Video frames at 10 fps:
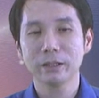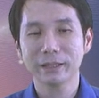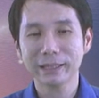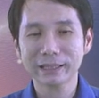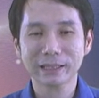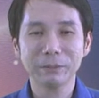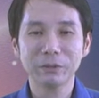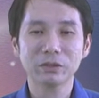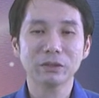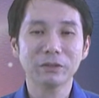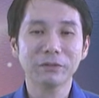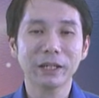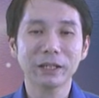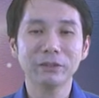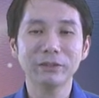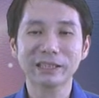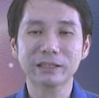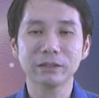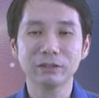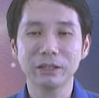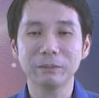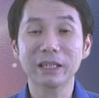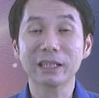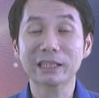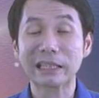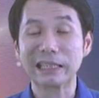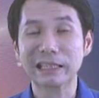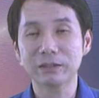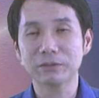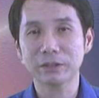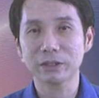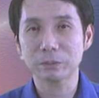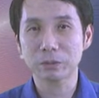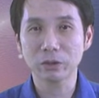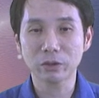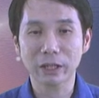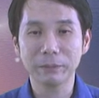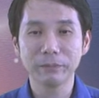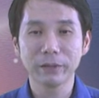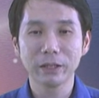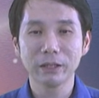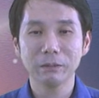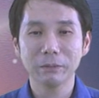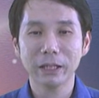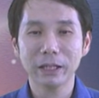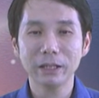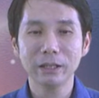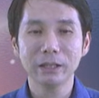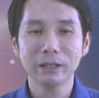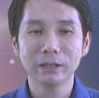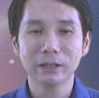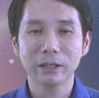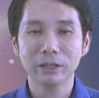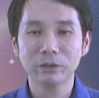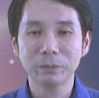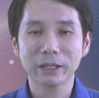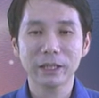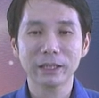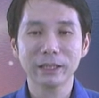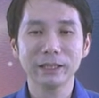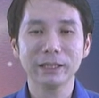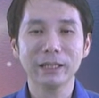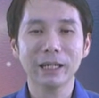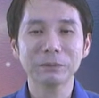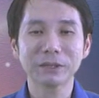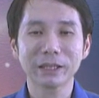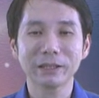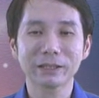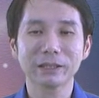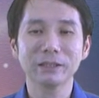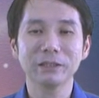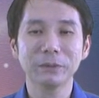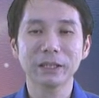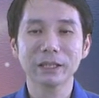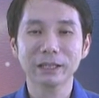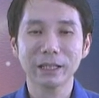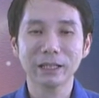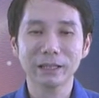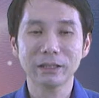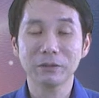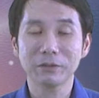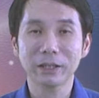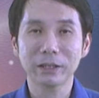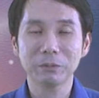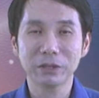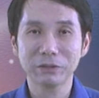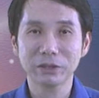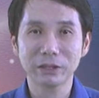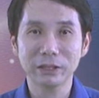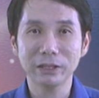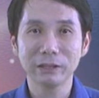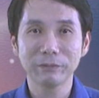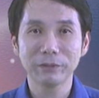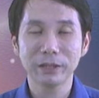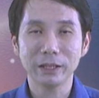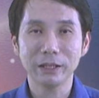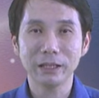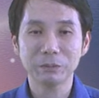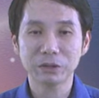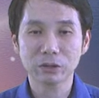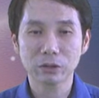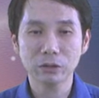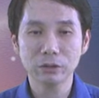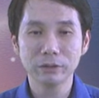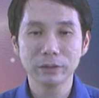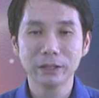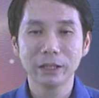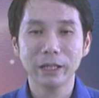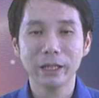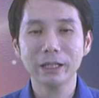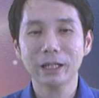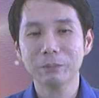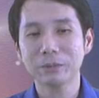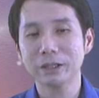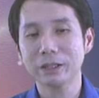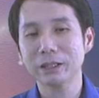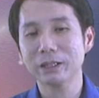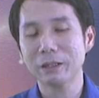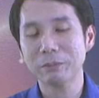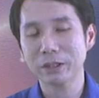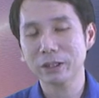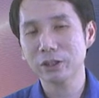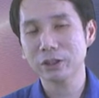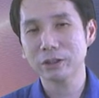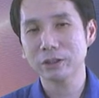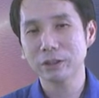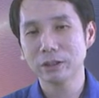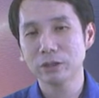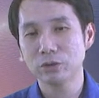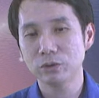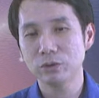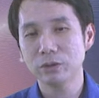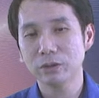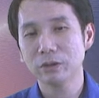The next step is to define a new external debugging target for this program by duplicating the armskel external debugging target defined previously in lab 0 and updating the application to